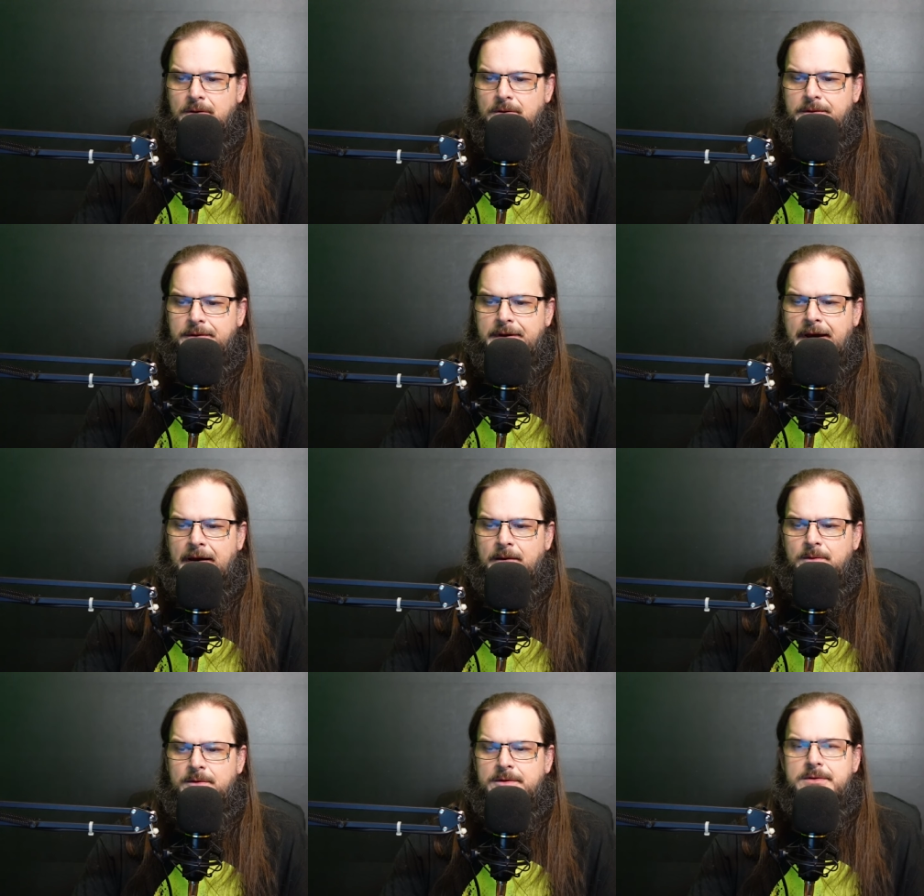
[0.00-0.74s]
that
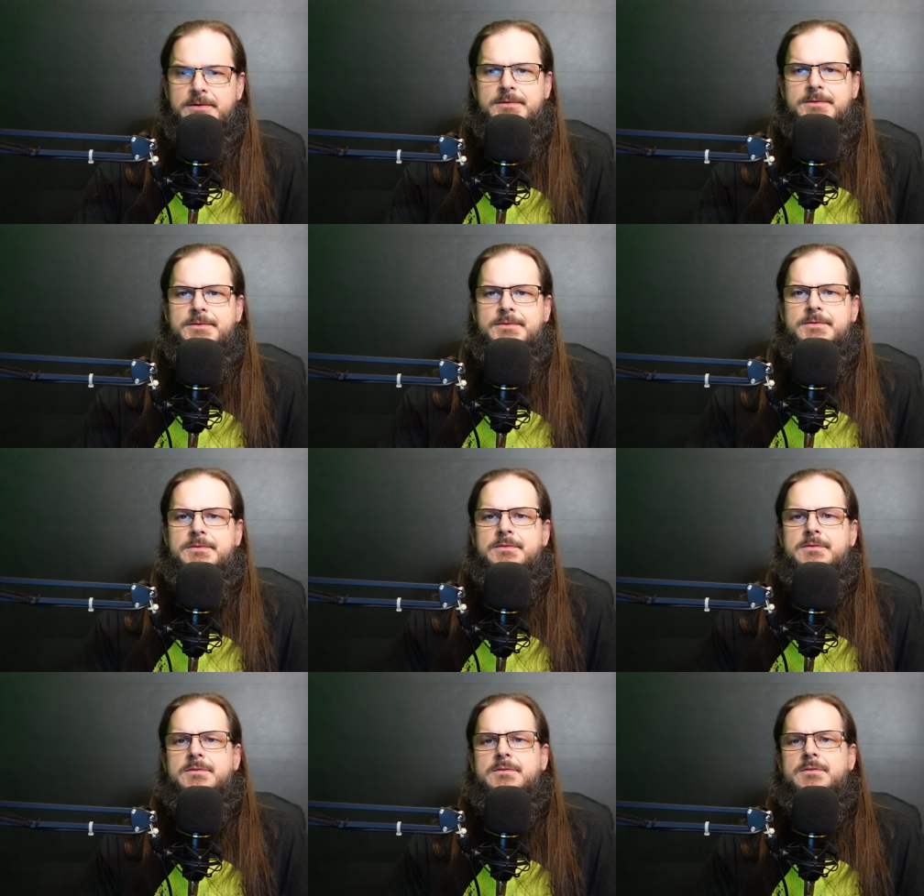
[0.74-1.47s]
was
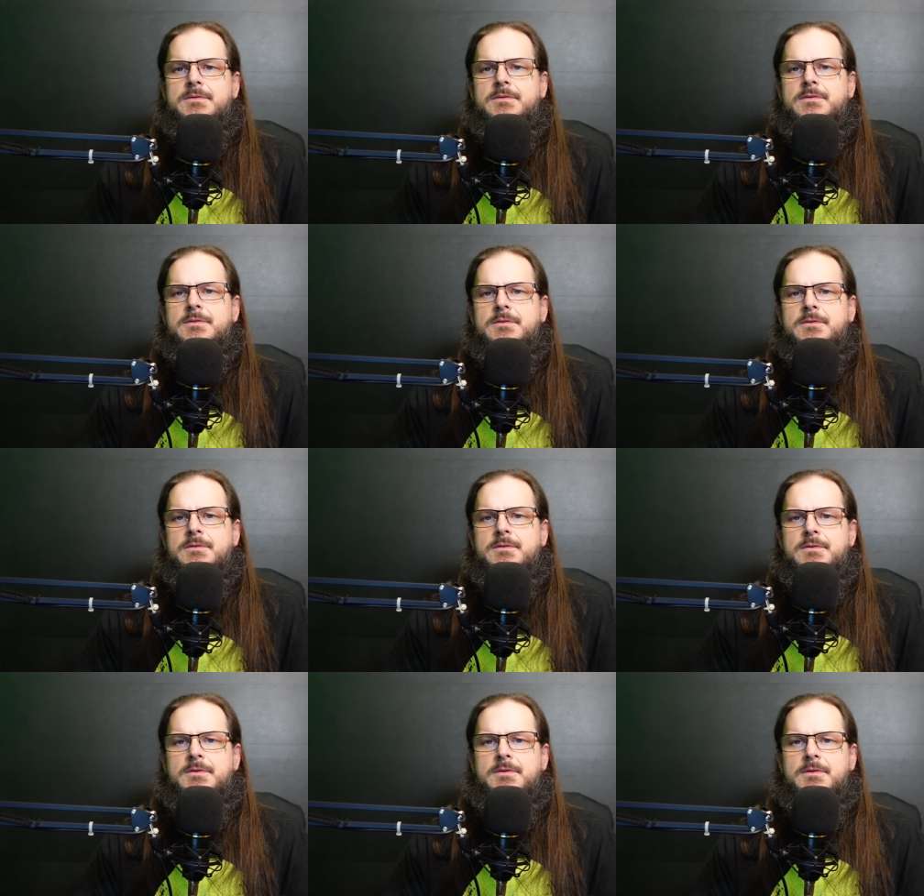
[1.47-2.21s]

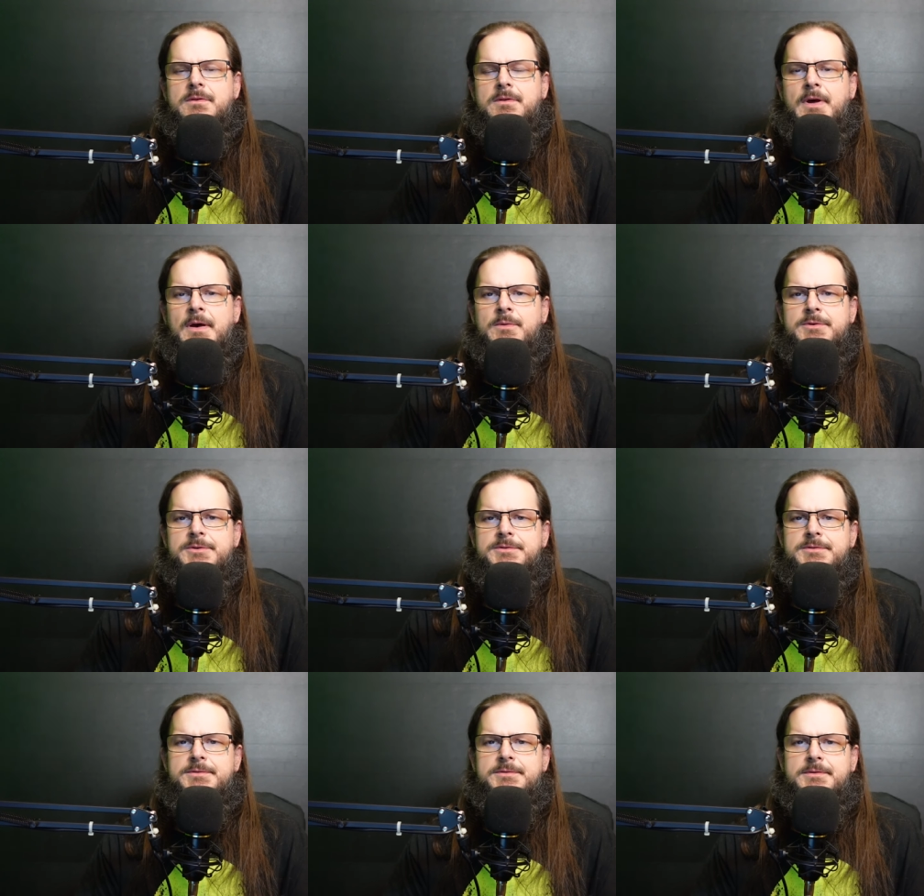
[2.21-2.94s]

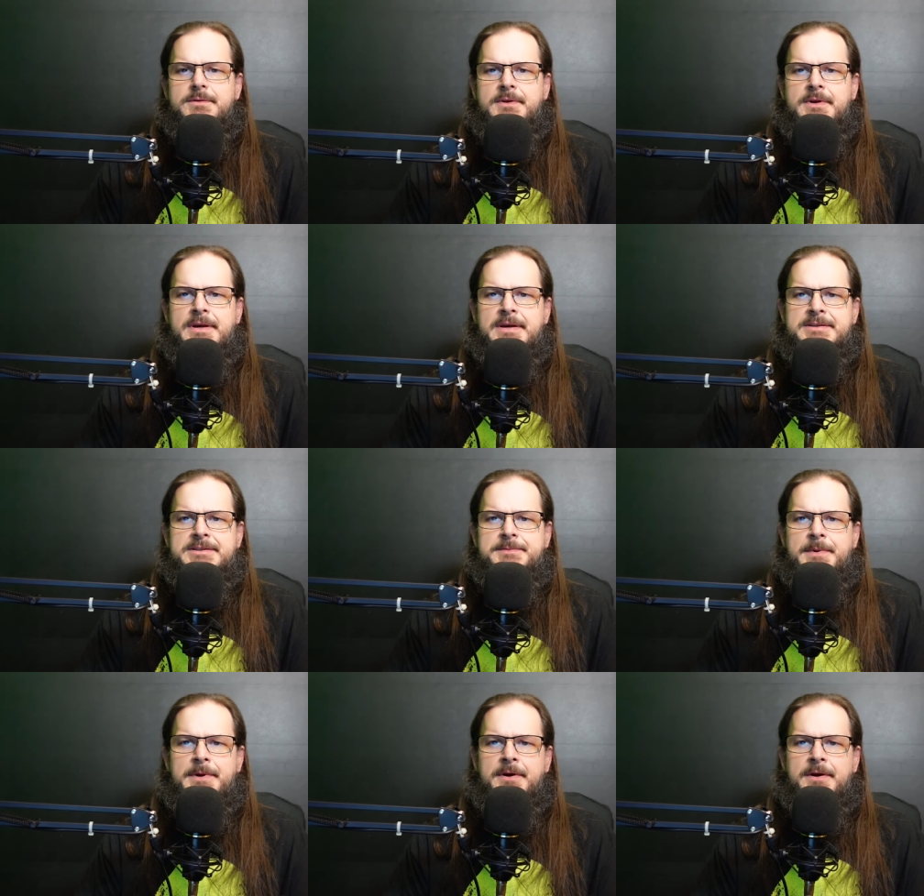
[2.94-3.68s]
the
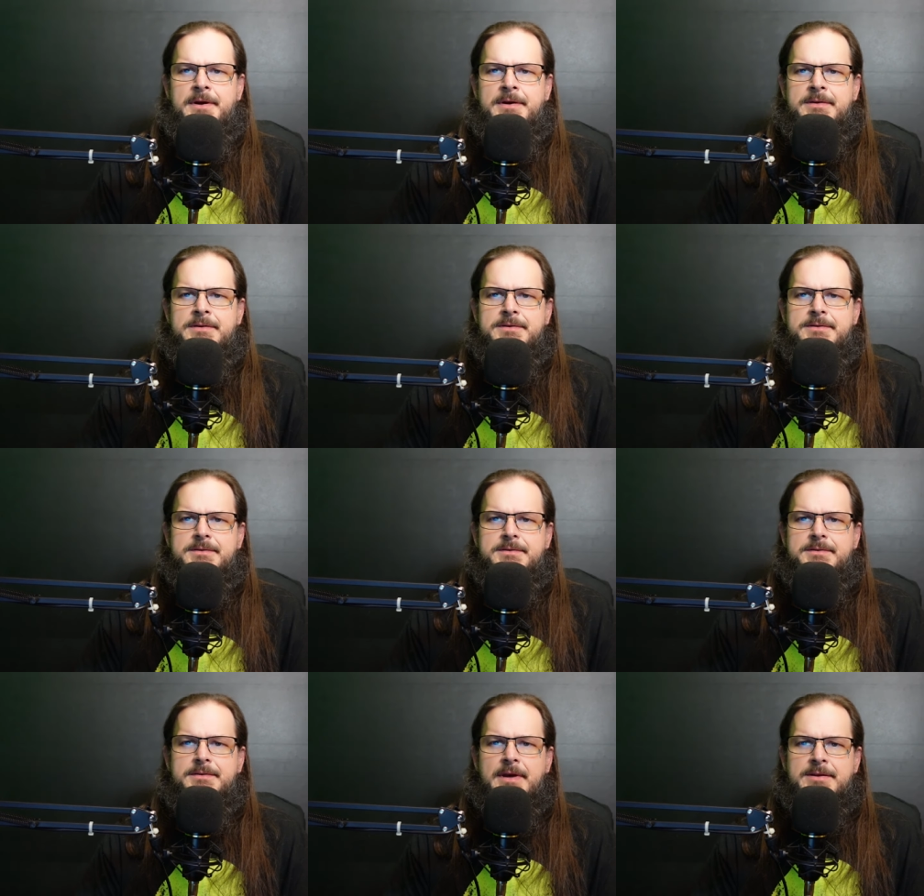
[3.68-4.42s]

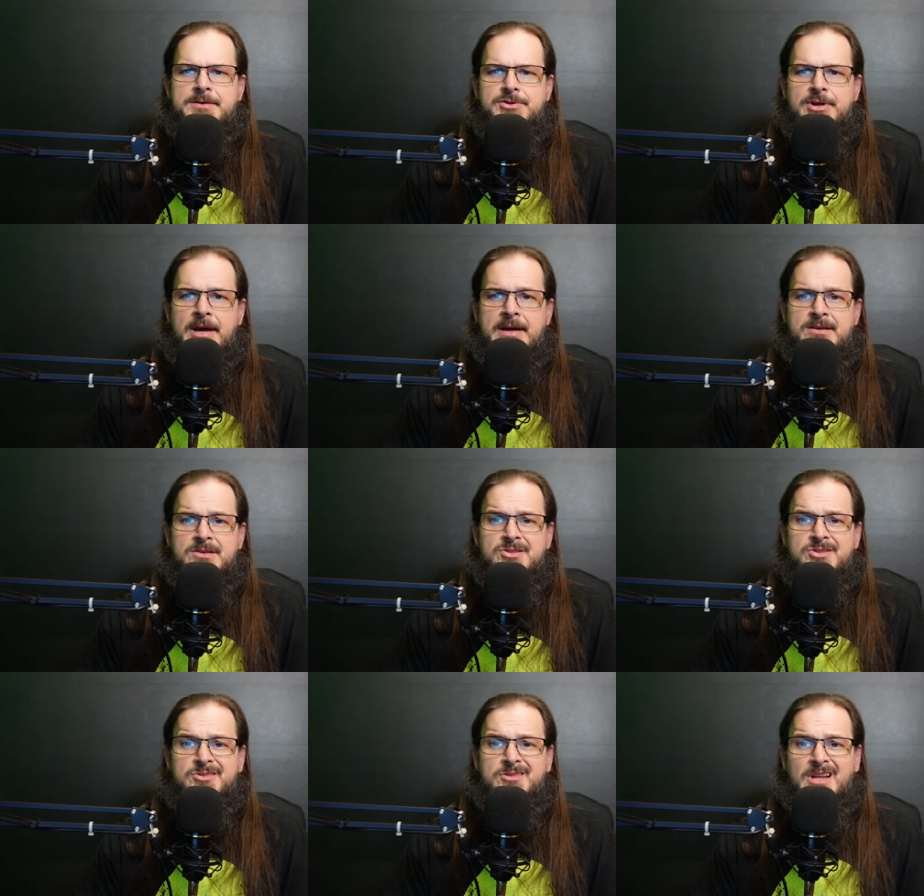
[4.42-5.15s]
experience that changed
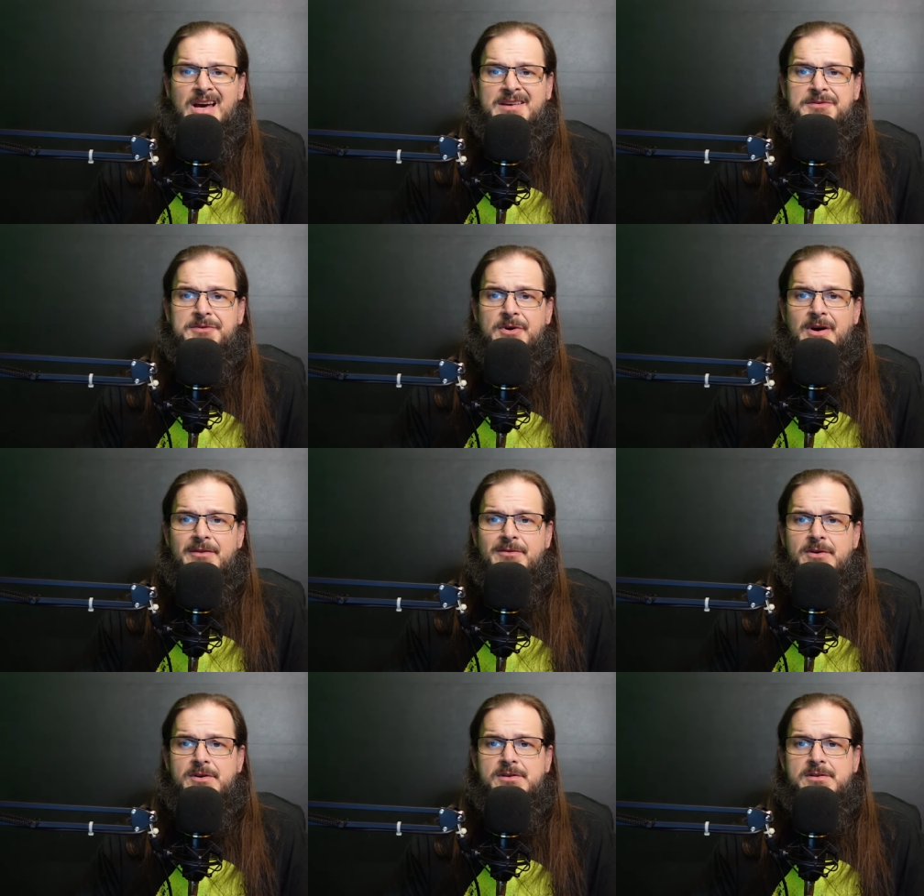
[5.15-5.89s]
your life
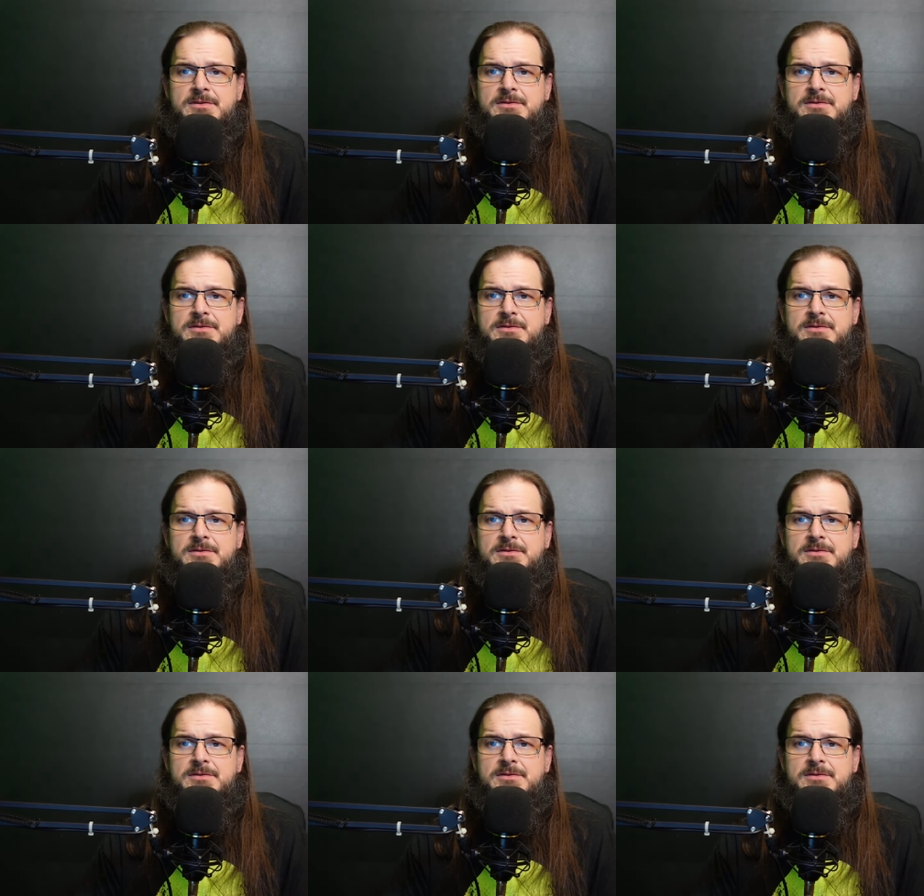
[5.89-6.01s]
forever?